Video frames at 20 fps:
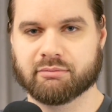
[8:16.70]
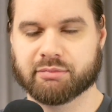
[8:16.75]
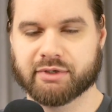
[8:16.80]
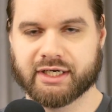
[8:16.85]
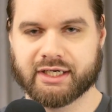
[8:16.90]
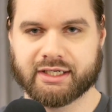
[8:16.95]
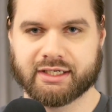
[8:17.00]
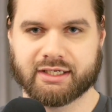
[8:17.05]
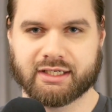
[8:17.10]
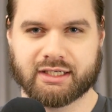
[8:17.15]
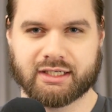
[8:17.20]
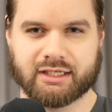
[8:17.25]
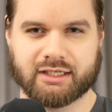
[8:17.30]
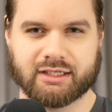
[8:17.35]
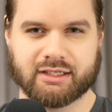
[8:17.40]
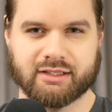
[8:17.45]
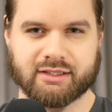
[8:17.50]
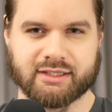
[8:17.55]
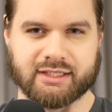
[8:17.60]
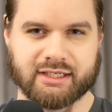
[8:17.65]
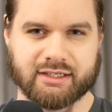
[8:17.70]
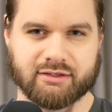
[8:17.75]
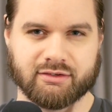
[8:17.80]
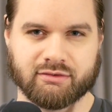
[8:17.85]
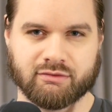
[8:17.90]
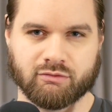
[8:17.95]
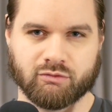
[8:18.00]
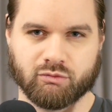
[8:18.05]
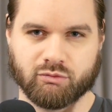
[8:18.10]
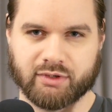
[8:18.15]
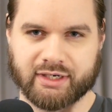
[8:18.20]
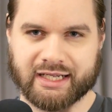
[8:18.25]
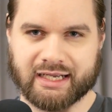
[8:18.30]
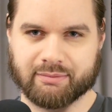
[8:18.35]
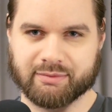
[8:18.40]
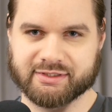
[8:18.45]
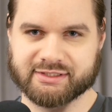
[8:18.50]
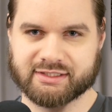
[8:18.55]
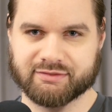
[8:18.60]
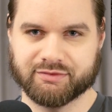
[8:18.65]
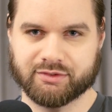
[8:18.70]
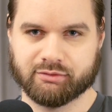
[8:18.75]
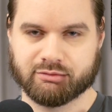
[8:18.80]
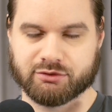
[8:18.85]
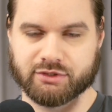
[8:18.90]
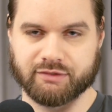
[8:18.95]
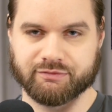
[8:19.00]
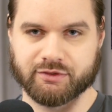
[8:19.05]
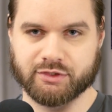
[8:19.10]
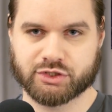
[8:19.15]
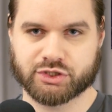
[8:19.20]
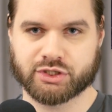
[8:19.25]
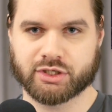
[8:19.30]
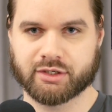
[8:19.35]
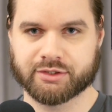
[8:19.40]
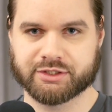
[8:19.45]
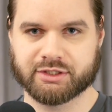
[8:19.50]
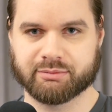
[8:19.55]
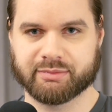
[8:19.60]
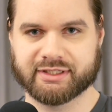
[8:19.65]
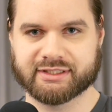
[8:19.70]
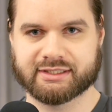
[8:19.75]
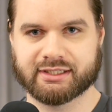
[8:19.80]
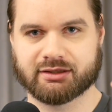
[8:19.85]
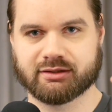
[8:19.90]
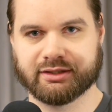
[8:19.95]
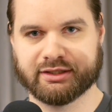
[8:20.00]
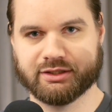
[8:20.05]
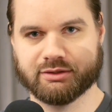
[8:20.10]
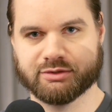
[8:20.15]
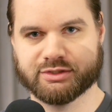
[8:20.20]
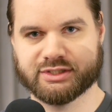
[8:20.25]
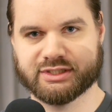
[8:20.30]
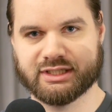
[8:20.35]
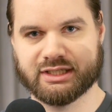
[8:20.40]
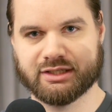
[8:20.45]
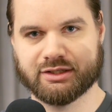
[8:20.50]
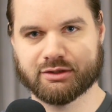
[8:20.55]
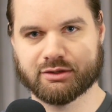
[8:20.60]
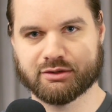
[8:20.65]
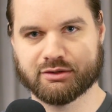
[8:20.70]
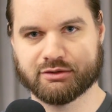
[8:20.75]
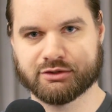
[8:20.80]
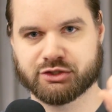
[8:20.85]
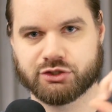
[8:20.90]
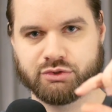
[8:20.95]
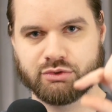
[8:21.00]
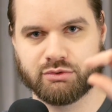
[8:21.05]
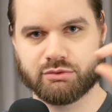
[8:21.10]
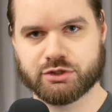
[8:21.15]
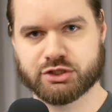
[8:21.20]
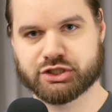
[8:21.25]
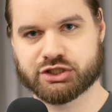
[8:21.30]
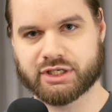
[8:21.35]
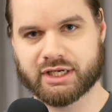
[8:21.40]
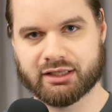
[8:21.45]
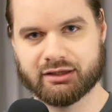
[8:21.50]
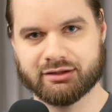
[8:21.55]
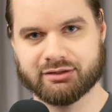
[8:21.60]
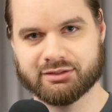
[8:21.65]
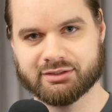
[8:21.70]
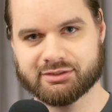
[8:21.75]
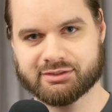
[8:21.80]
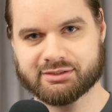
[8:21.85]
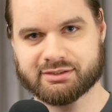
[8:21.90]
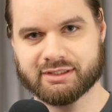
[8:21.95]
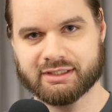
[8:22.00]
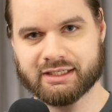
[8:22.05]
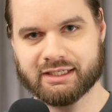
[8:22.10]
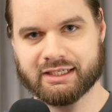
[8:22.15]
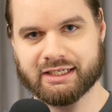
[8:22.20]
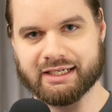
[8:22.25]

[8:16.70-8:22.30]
But then what happens if you charge it, basically you see your 2 shells